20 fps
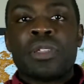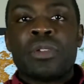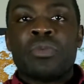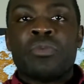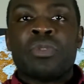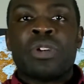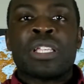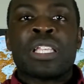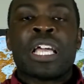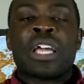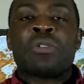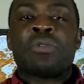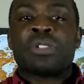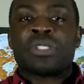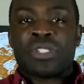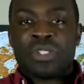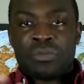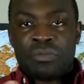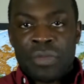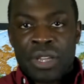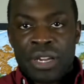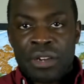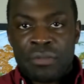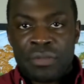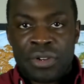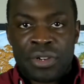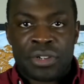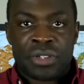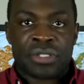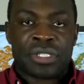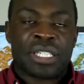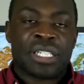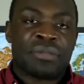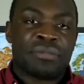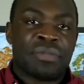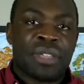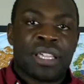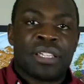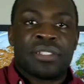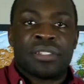when I went to Melbourne
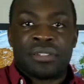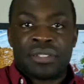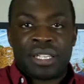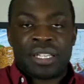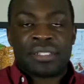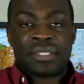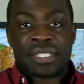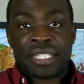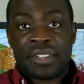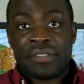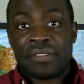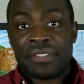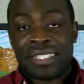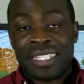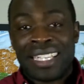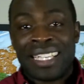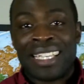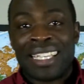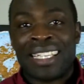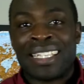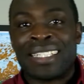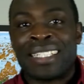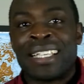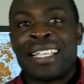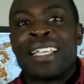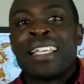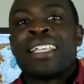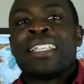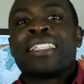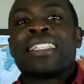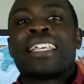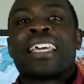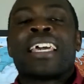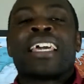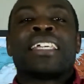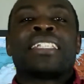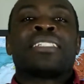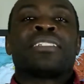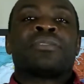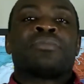in May 2017
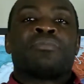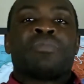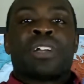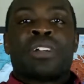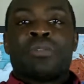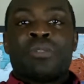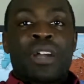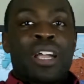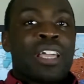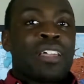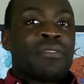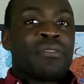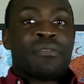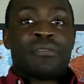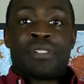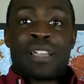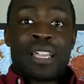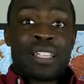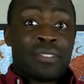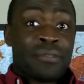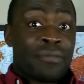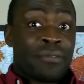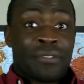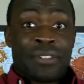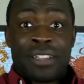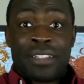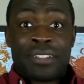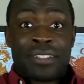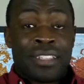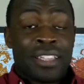that my wife, who had a friend